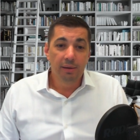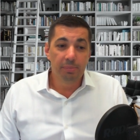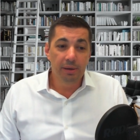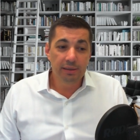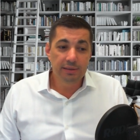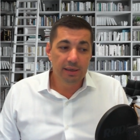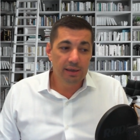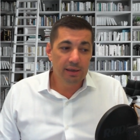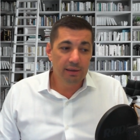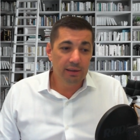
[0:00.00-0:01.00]
But
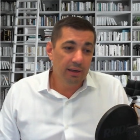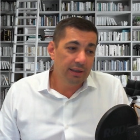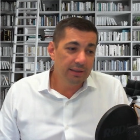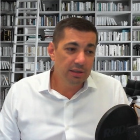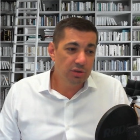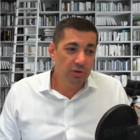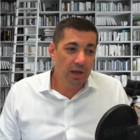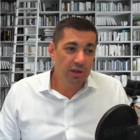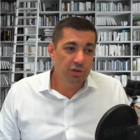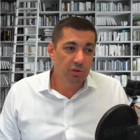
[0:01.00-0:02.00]
I guess the
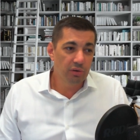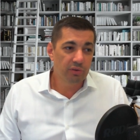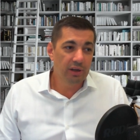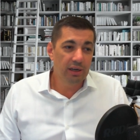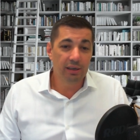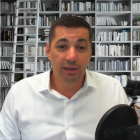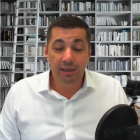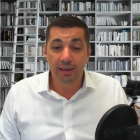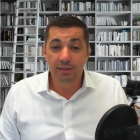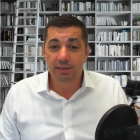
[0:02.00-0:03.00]
strategy of creating a
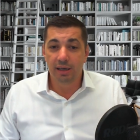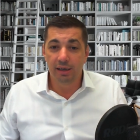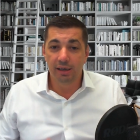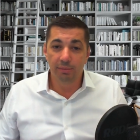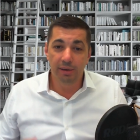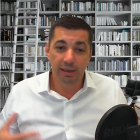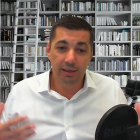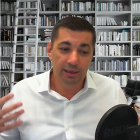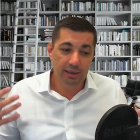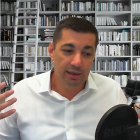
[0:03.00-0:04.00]
case study and
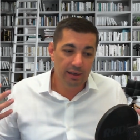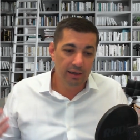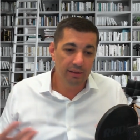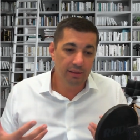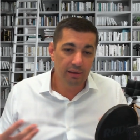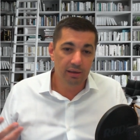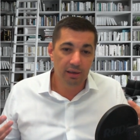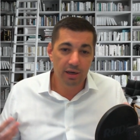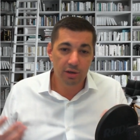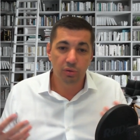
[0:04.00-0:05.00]
making
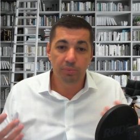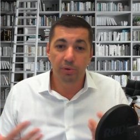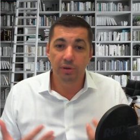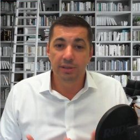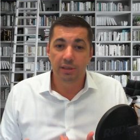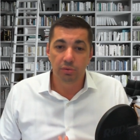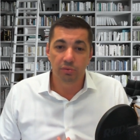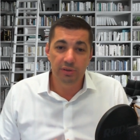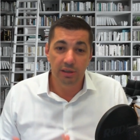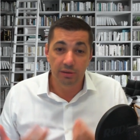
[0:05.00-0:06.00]
the actual process or
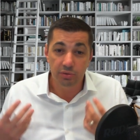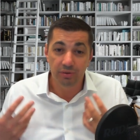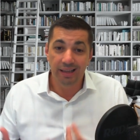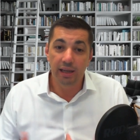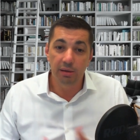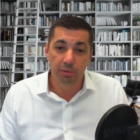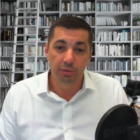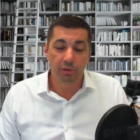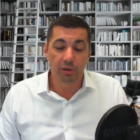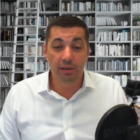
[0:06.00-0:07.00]
results relatable
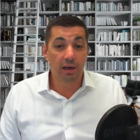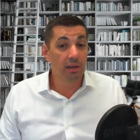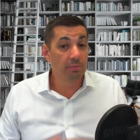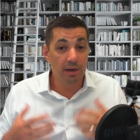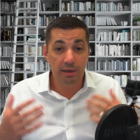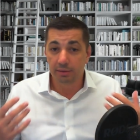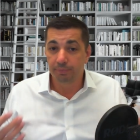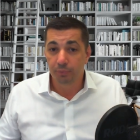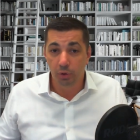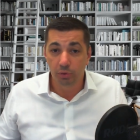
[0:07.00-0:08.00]
to the target market
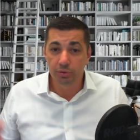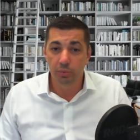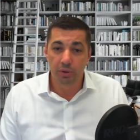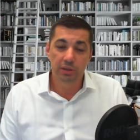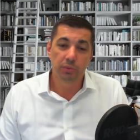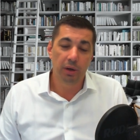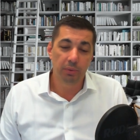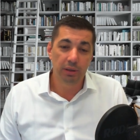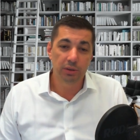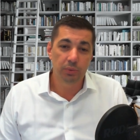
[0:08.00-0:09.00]
also works quite
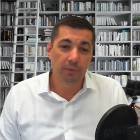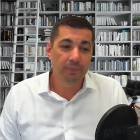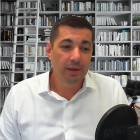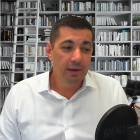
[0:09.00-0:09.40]
well as well.